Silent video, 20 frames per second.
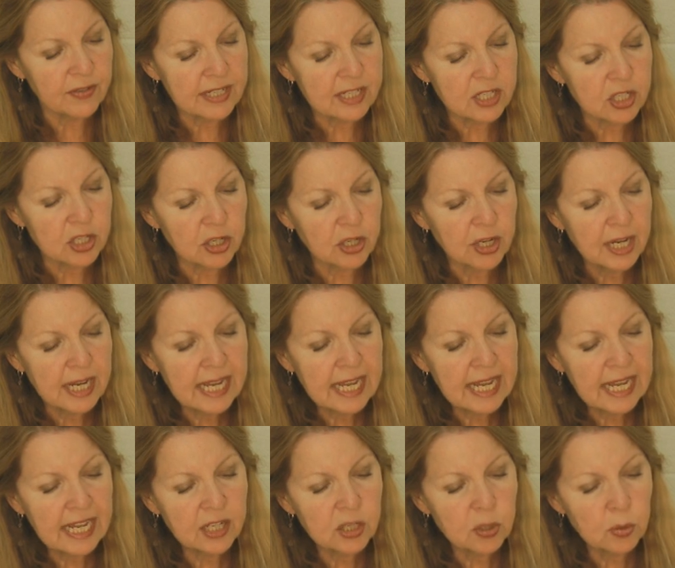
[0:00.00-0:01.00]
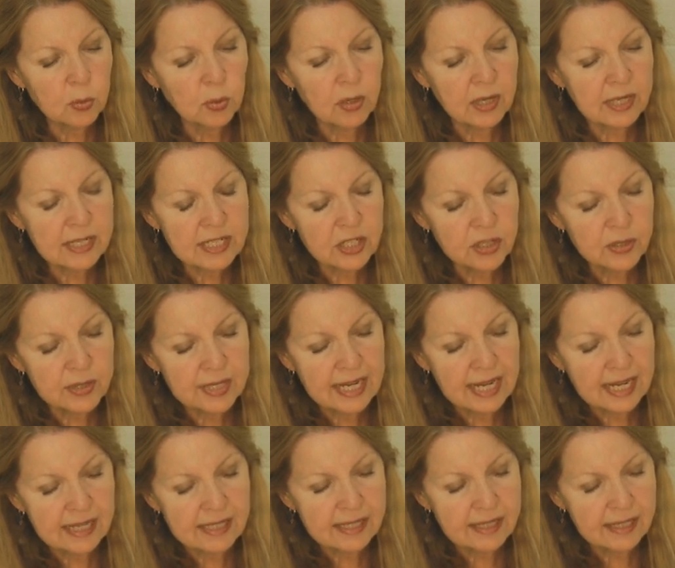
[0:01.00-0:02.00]
fixture, and you want to
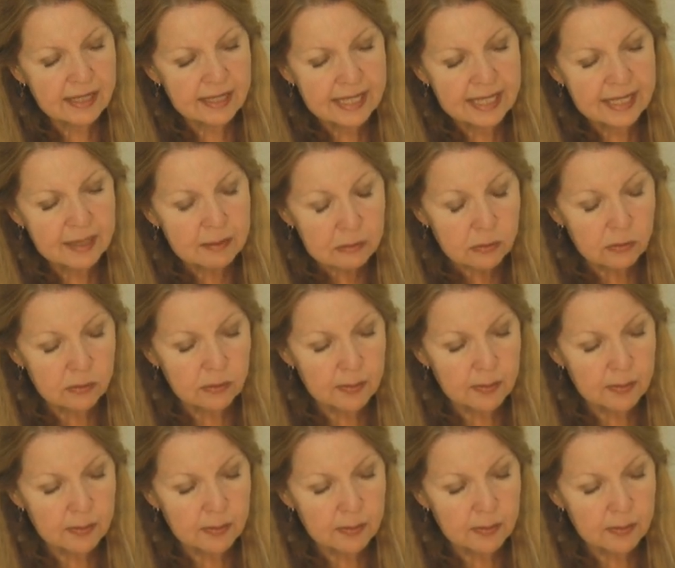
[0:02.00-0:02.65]
nestle it in.